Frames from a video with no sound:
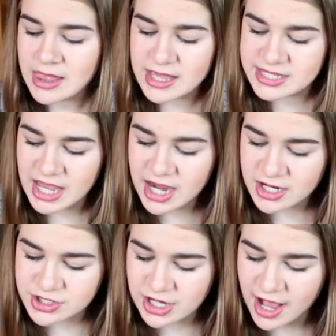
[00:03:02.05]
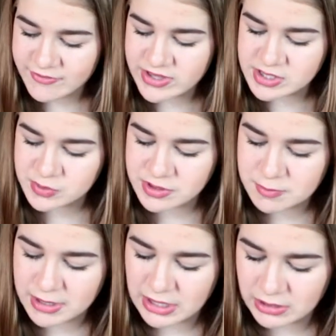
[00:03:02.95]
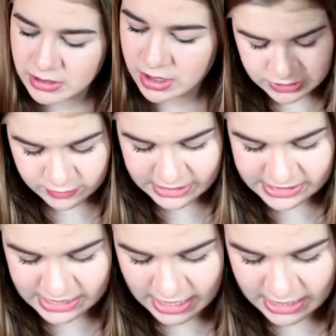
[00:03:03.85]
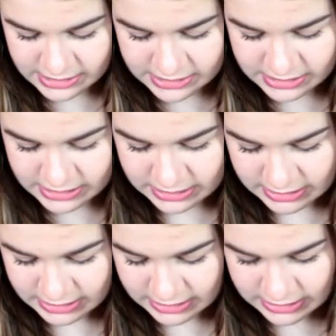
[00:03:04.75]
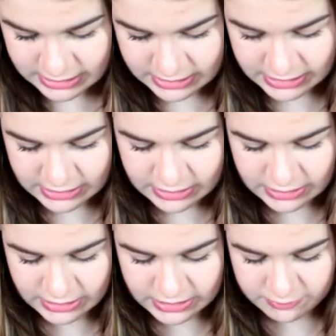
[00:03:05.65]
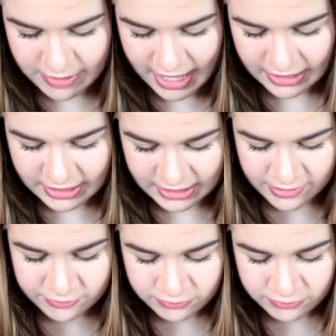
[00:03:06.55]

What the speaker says: They say I should have this with milk. That's what it says on the packet.